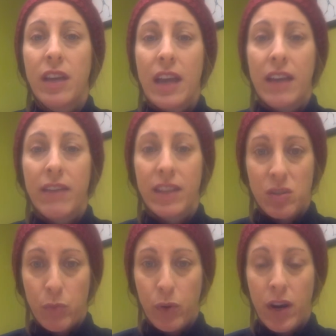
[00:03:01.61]

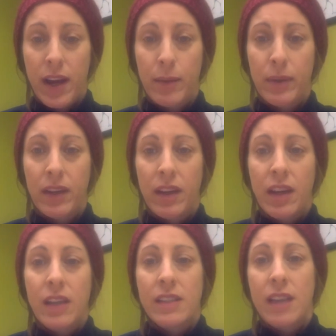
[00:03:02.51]
advanced prep
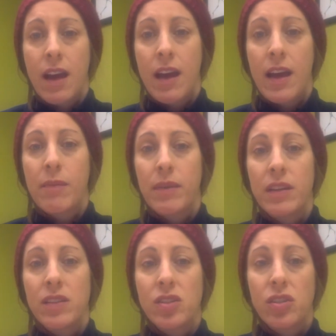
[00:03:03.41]
time
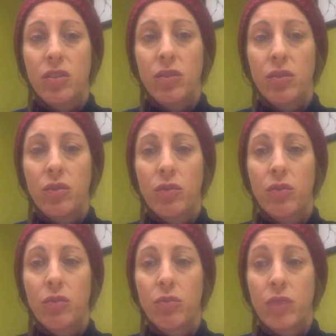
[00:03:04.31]
to
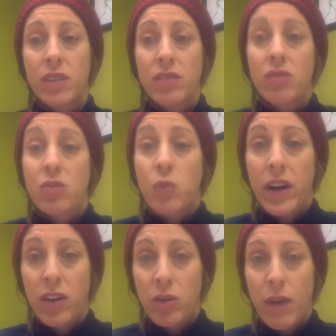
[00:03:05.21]
research
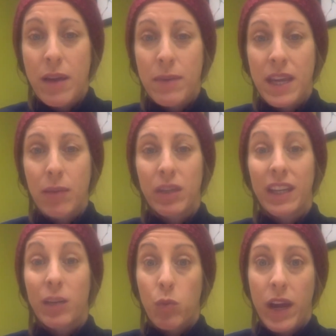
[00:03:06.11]
where you might be able to
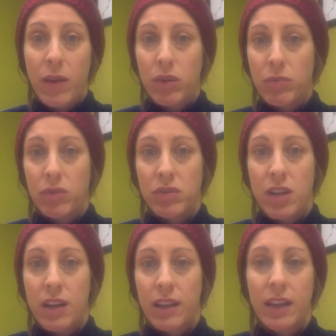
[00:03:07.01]
get away with
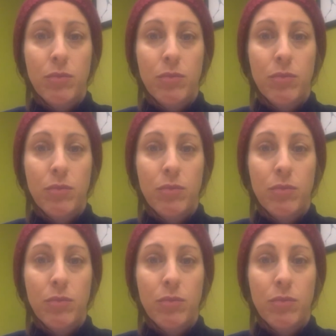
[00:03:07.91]
boondocking.